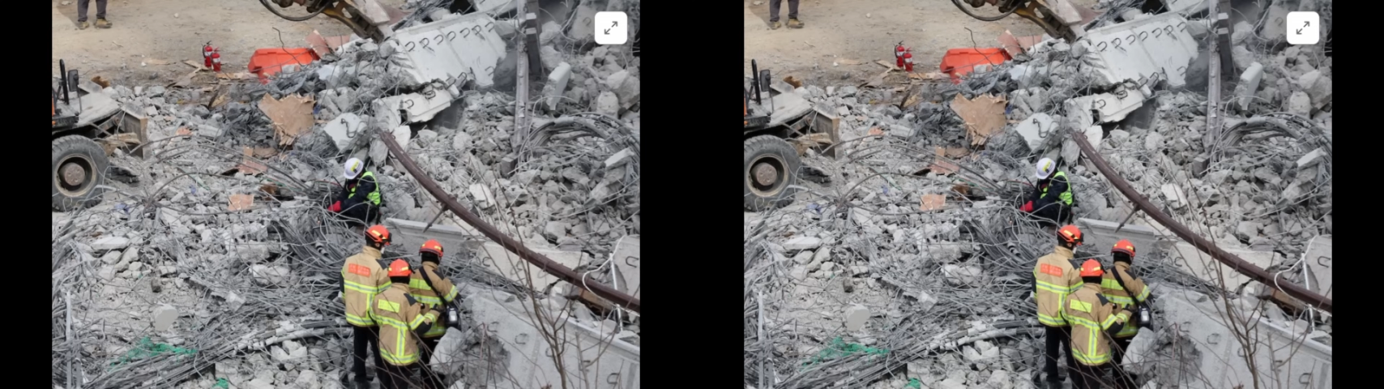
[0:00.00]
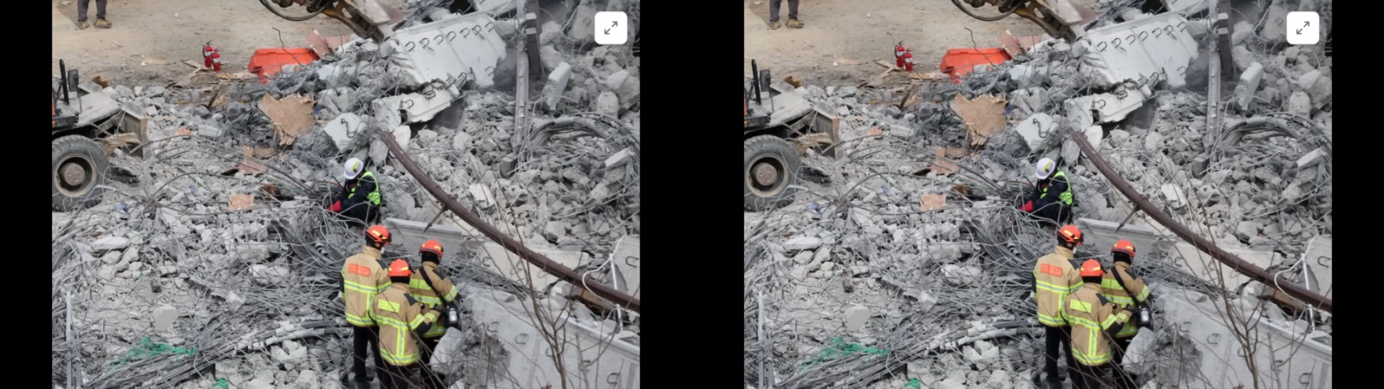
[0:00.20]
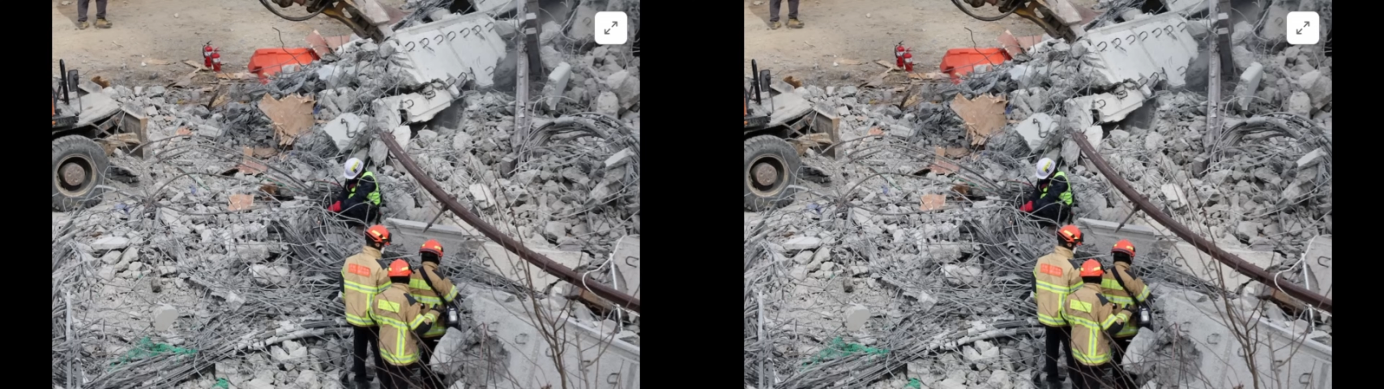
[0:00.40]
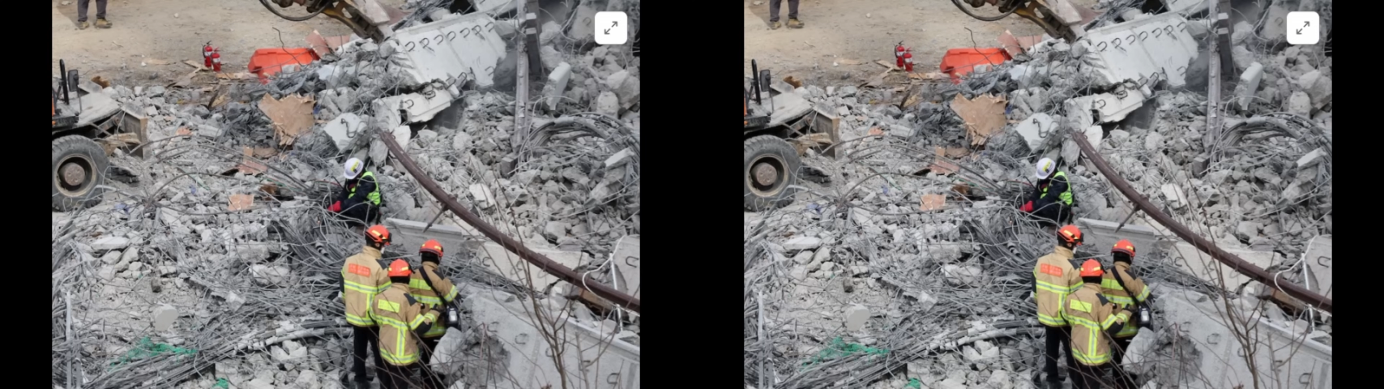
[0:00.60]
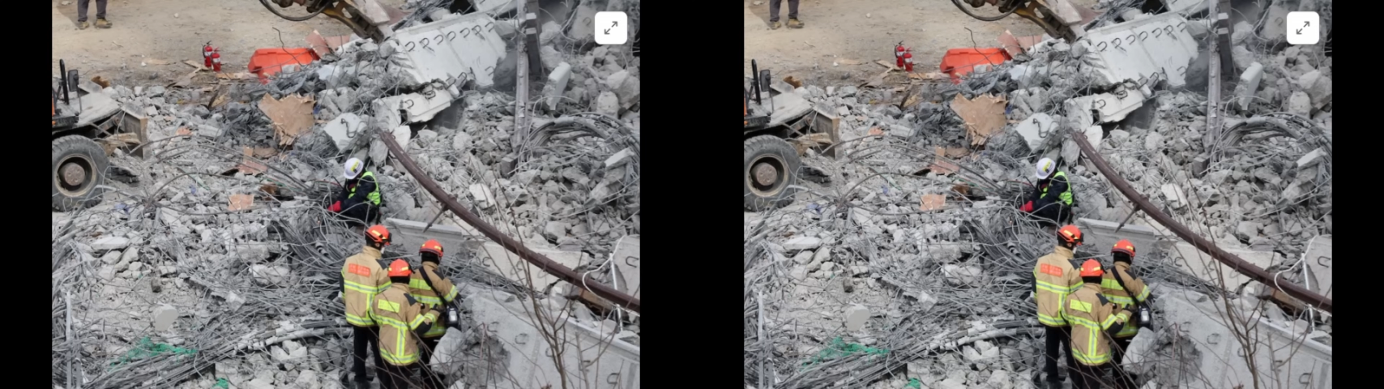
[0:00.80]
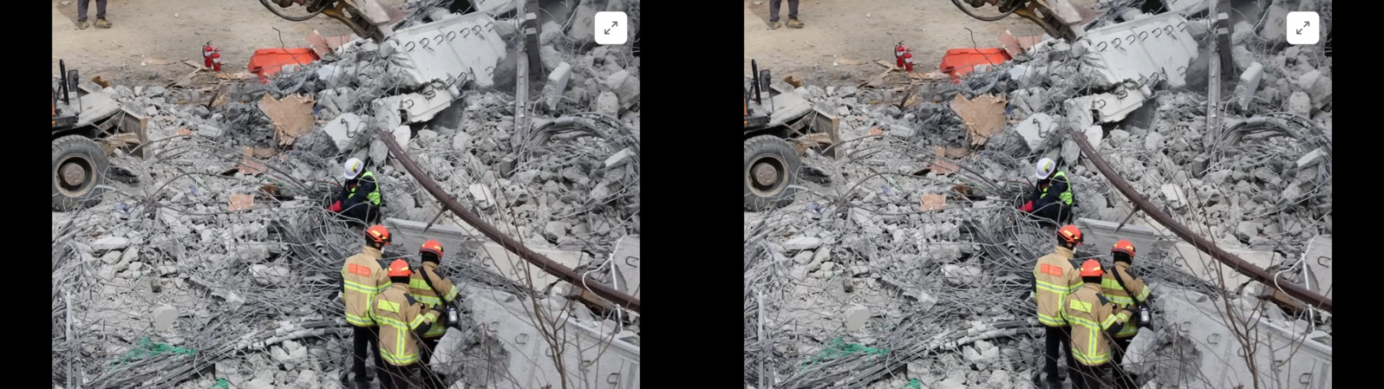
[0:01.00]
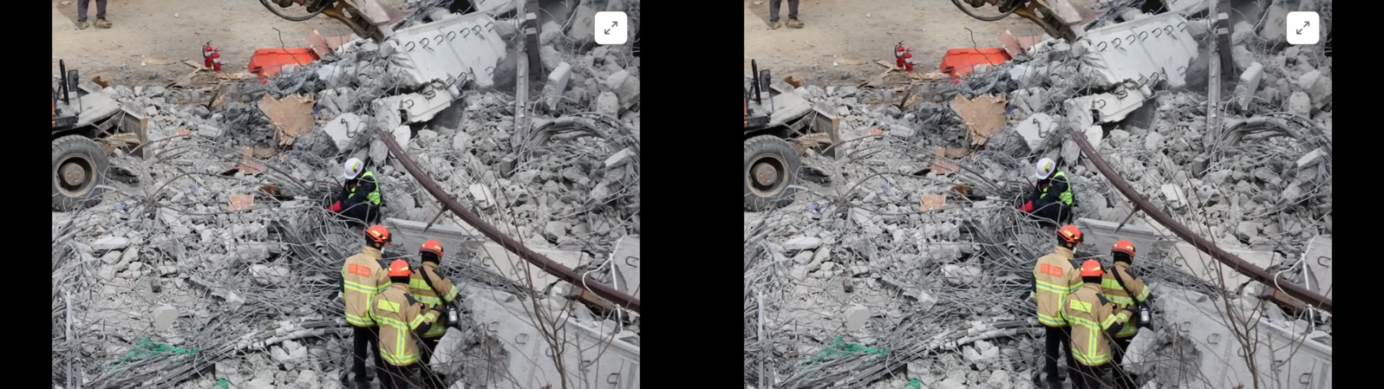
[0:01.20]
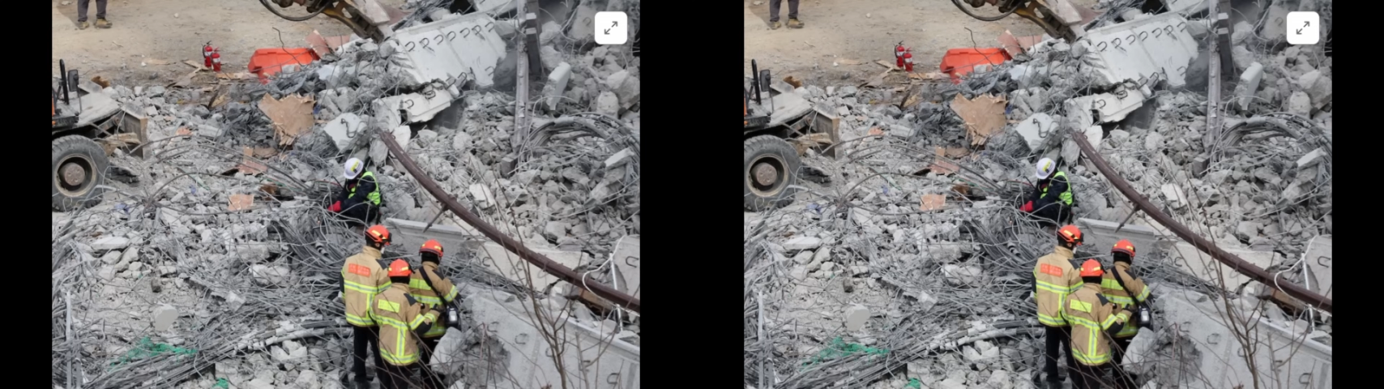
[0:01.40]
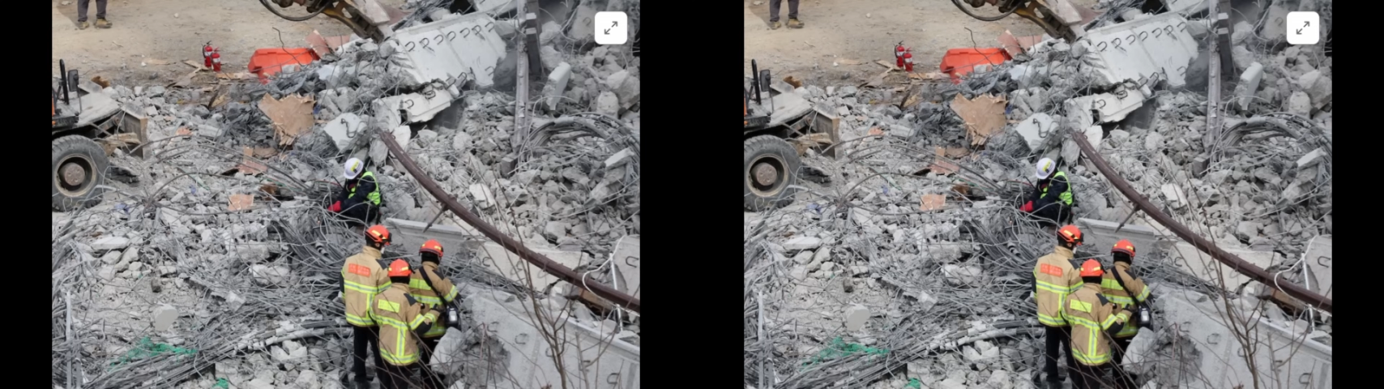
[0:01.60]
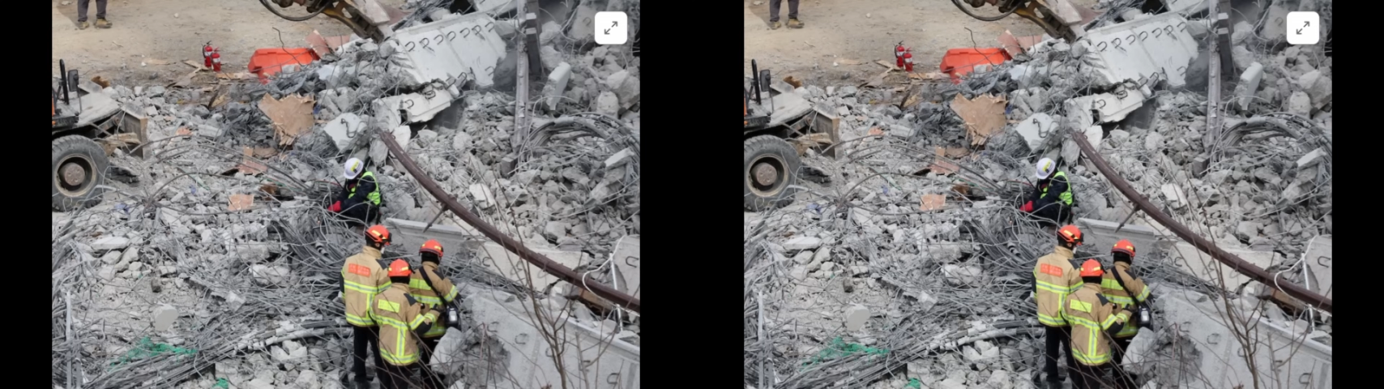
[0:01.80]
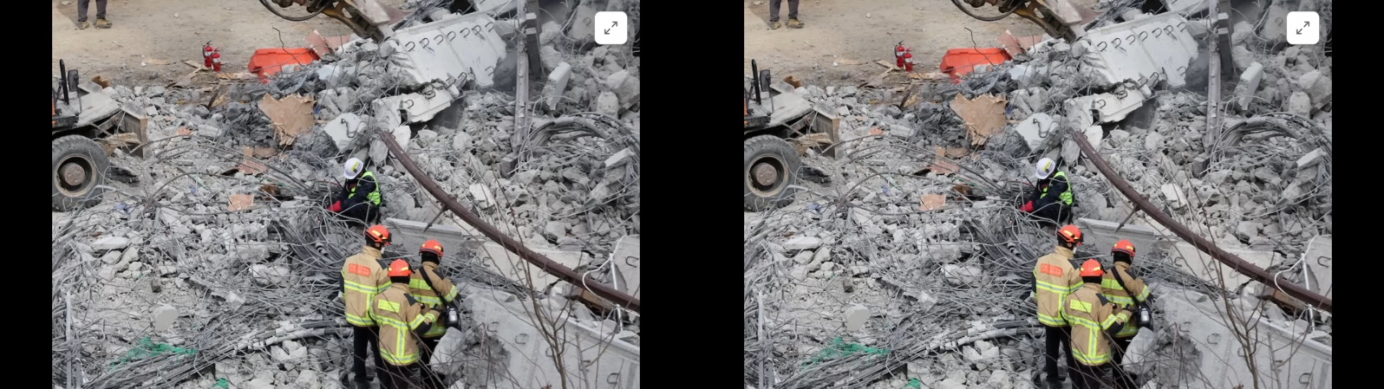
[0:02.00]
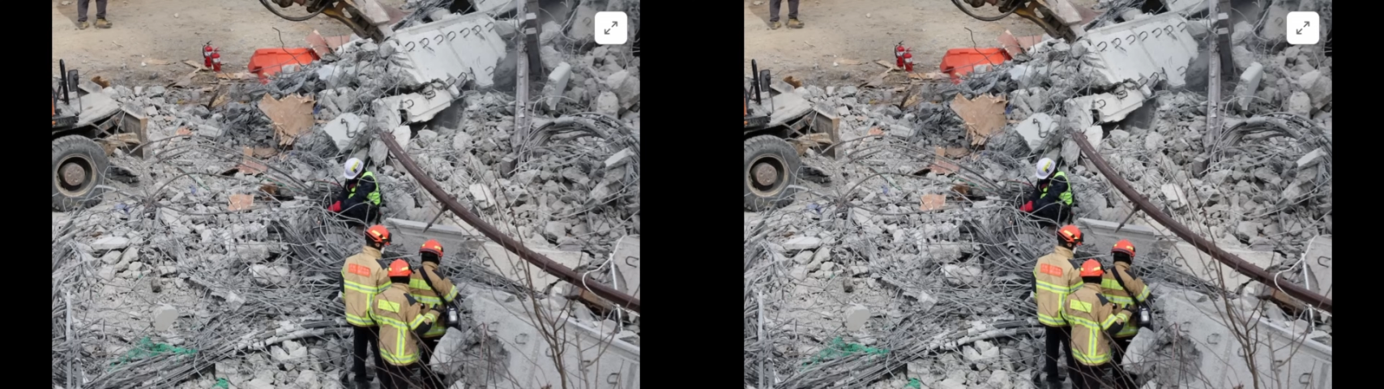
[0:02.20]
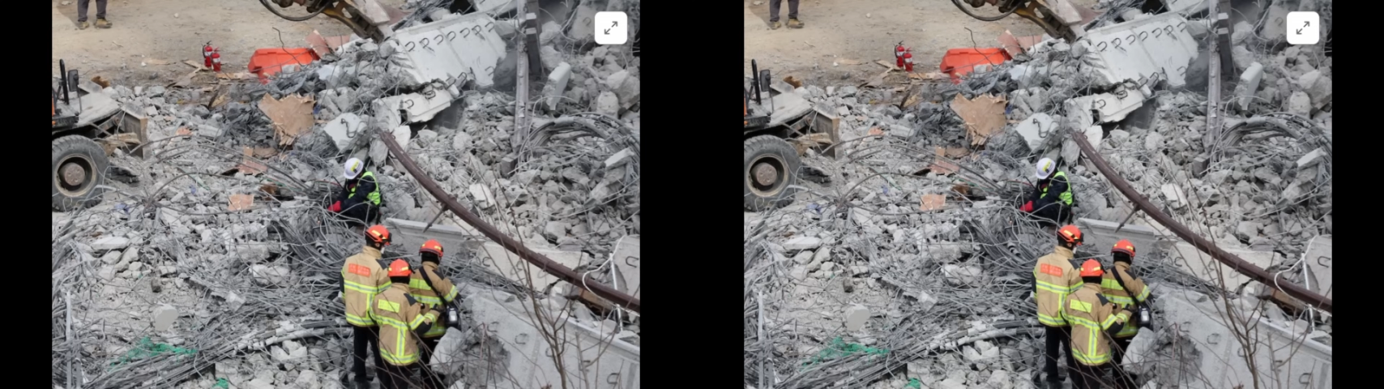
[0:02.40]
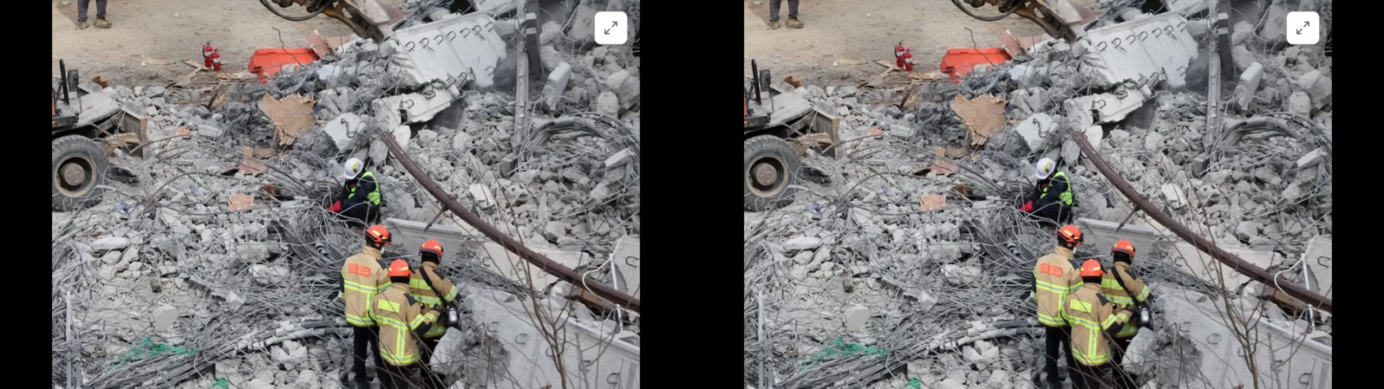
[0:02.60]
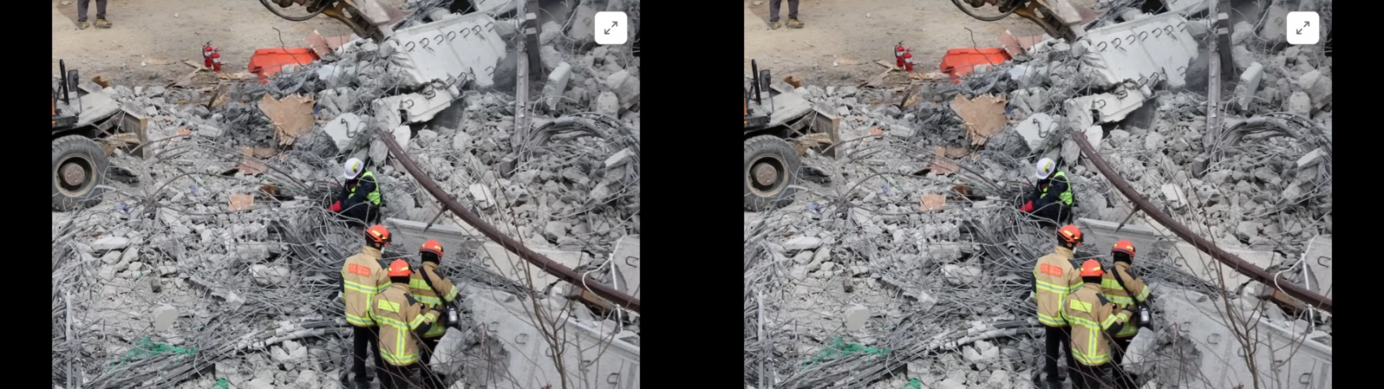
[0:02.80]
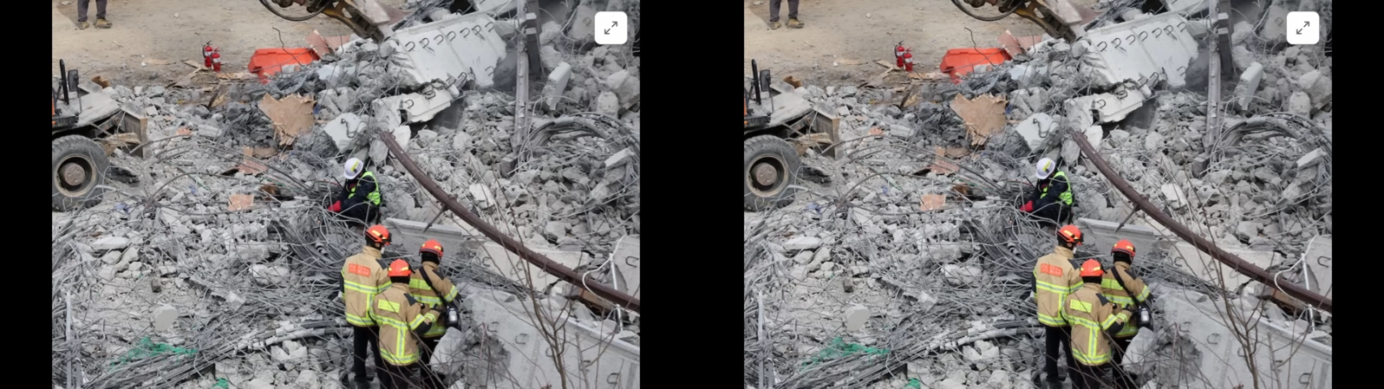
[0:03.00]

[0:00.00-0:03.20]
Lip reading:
No face is visible, so there are no lips to read.